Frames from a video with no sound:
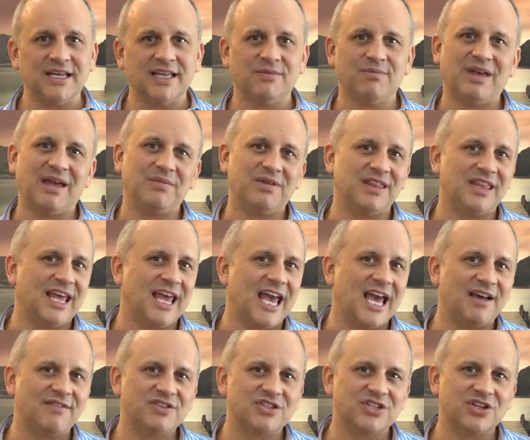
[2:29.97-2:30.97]
maybe they
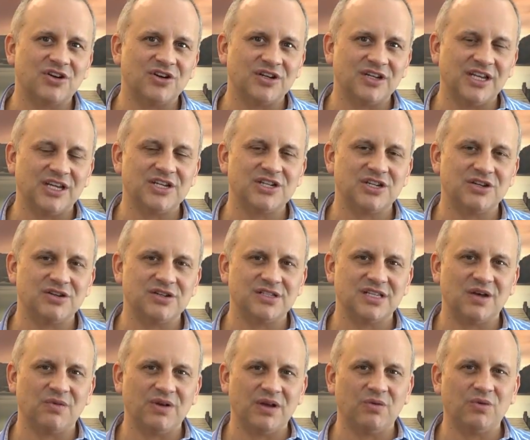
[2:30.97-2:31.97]
have certain issues
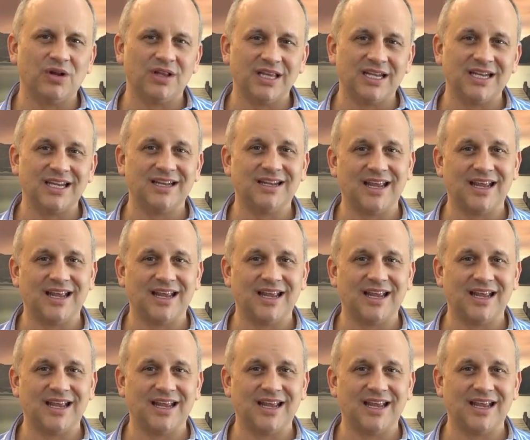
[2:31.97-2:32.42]
that we really need